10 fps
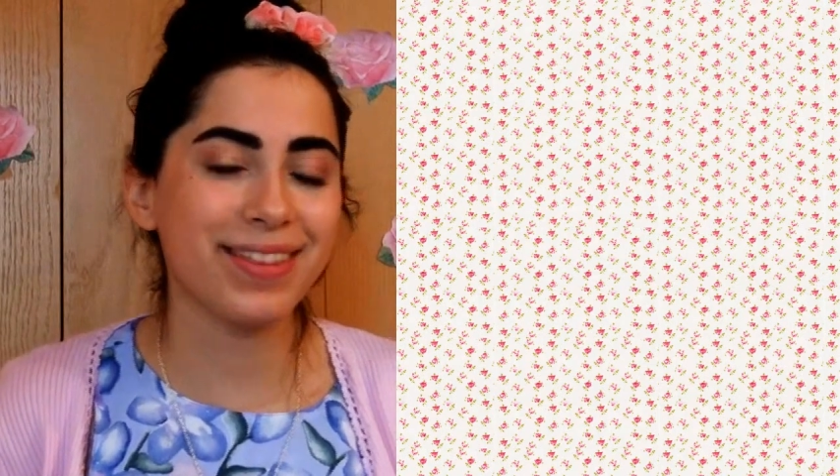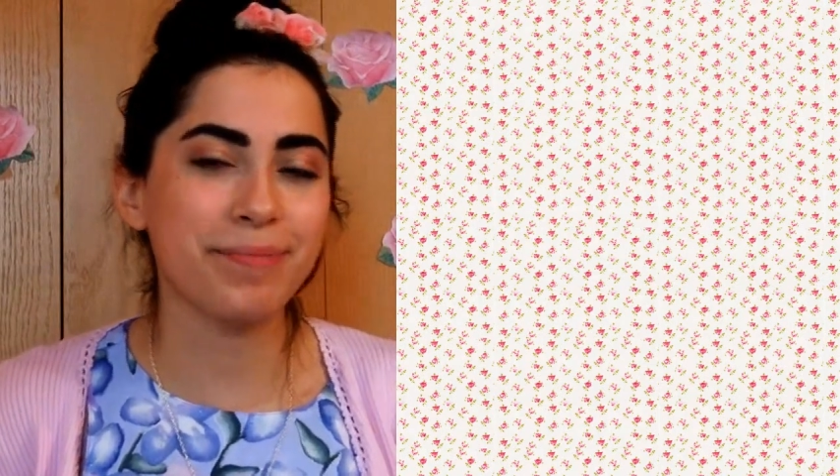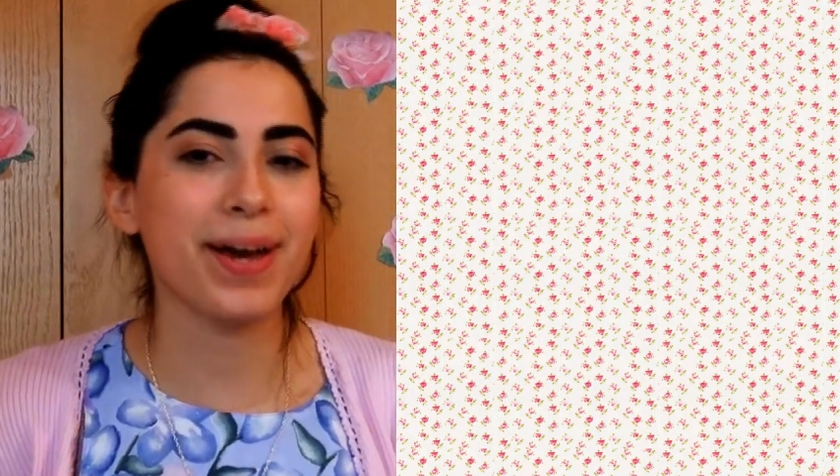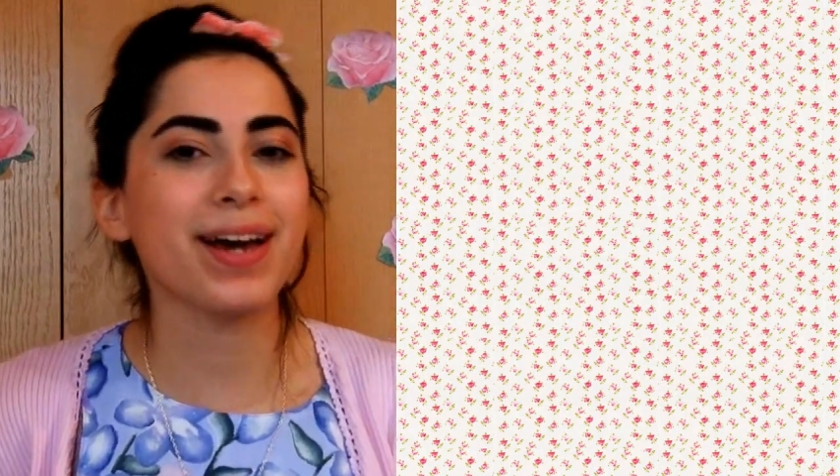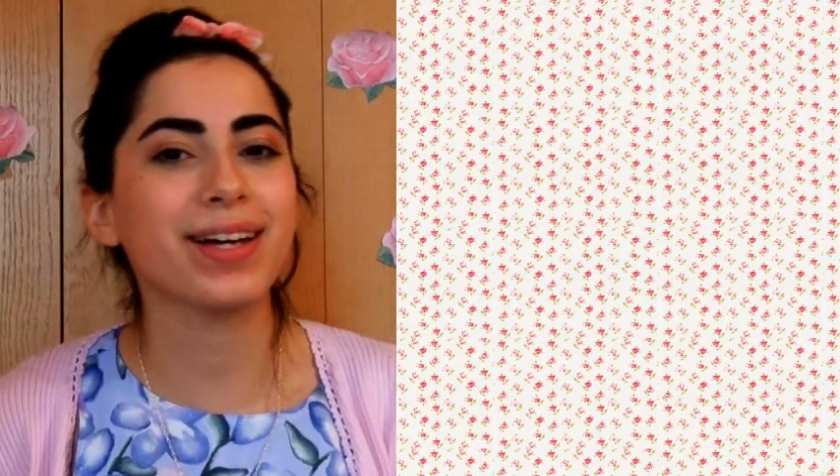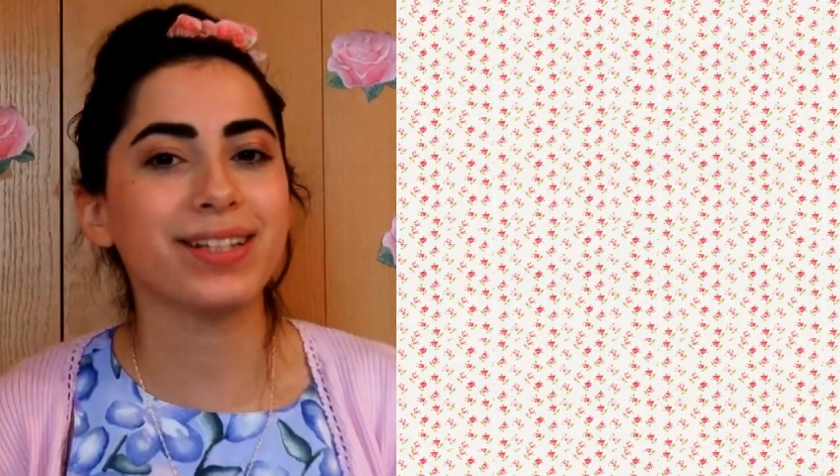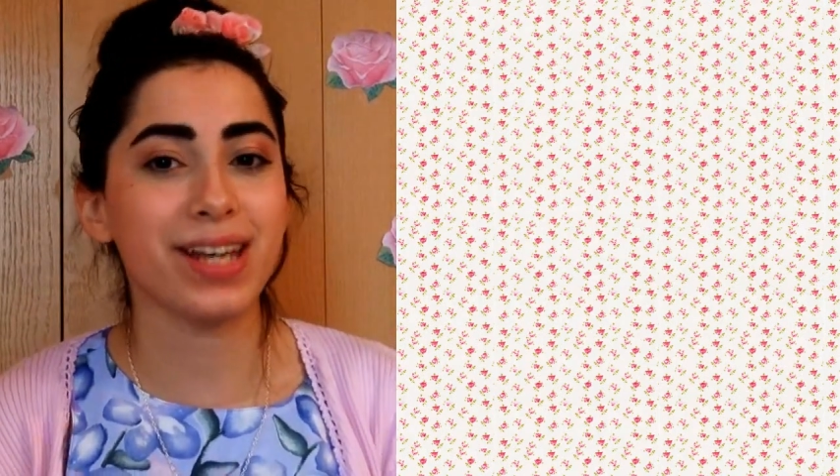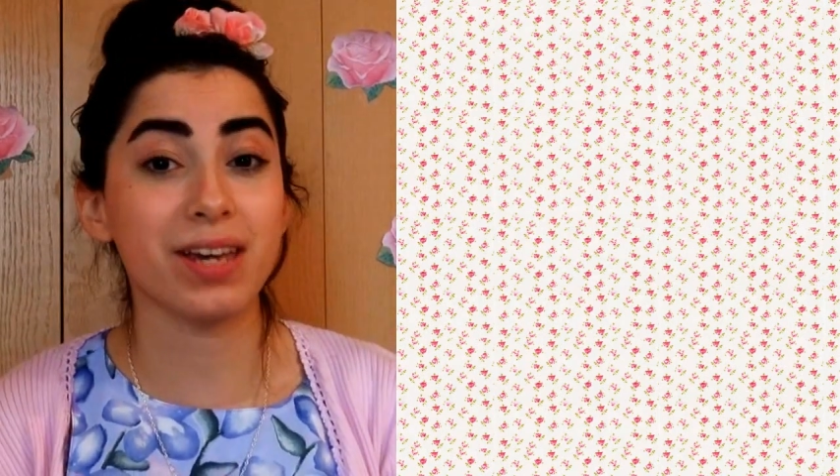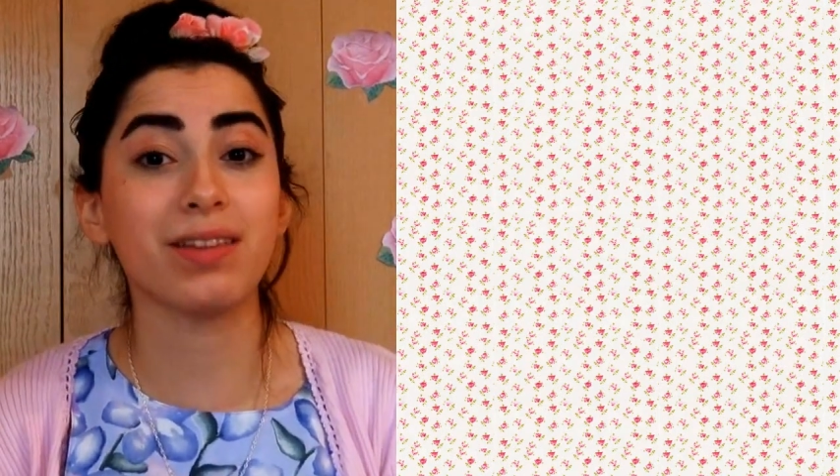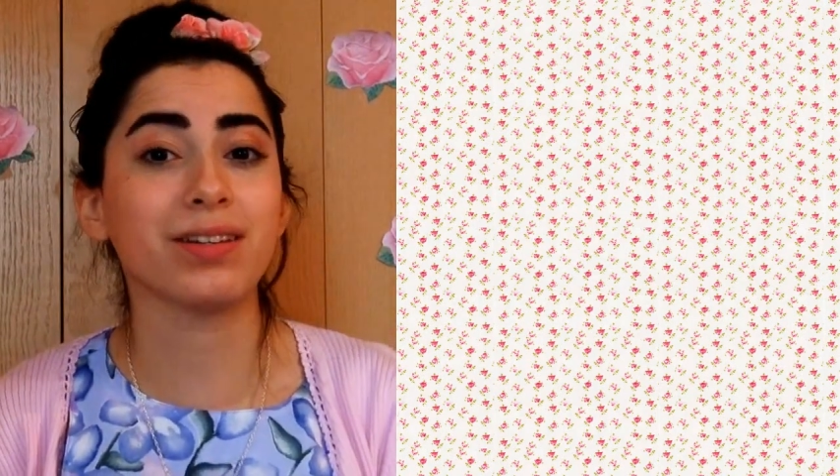in the back and
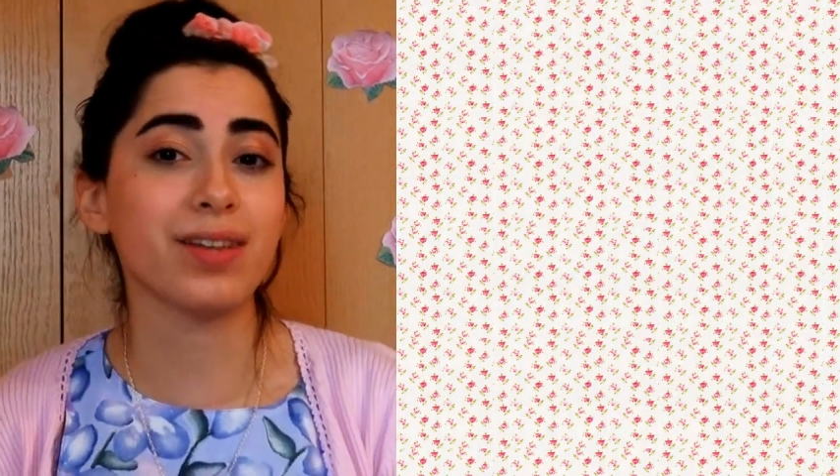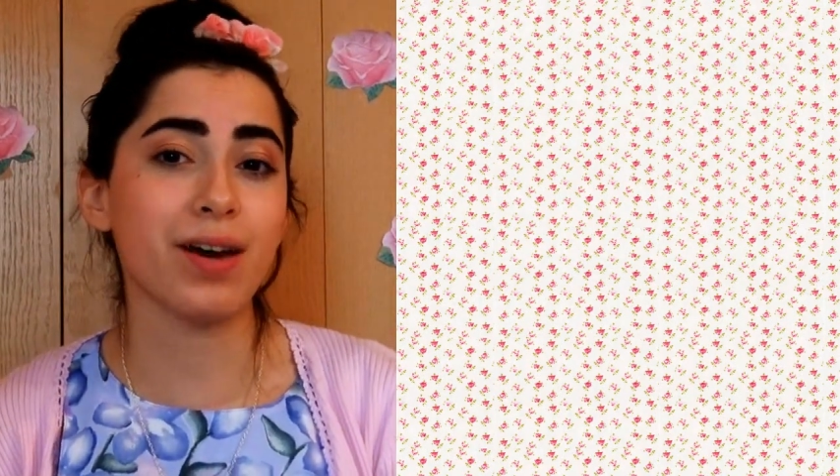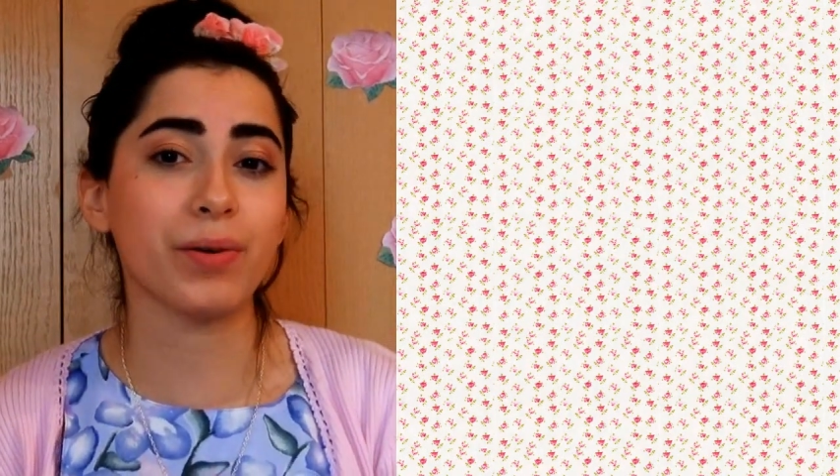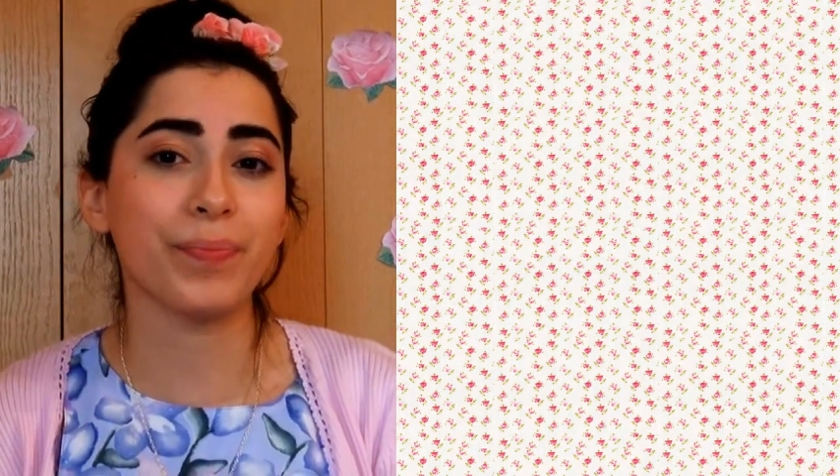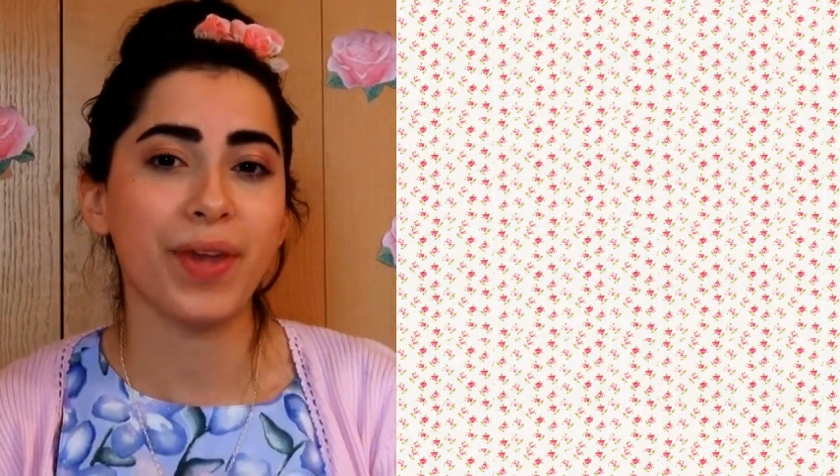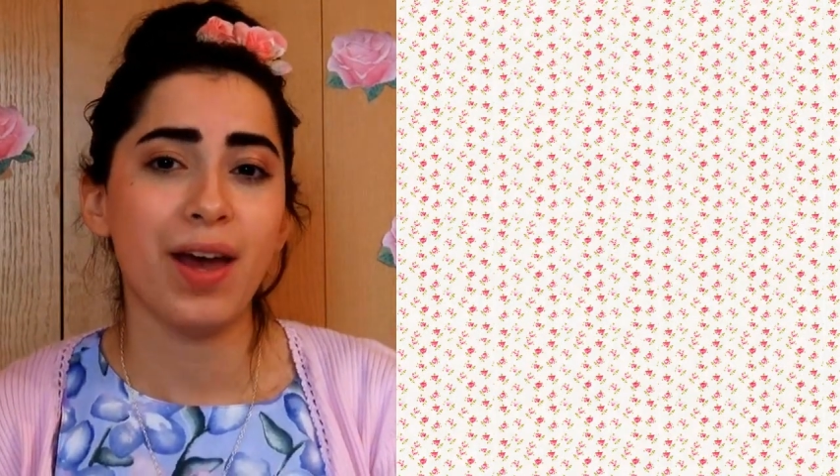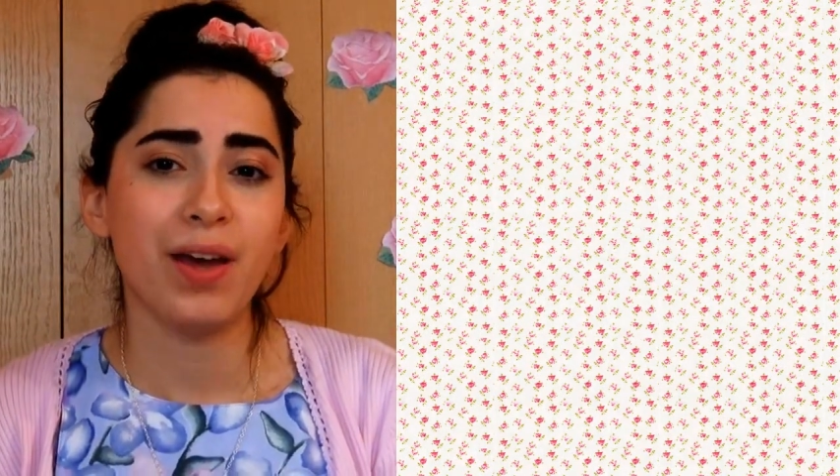take things out.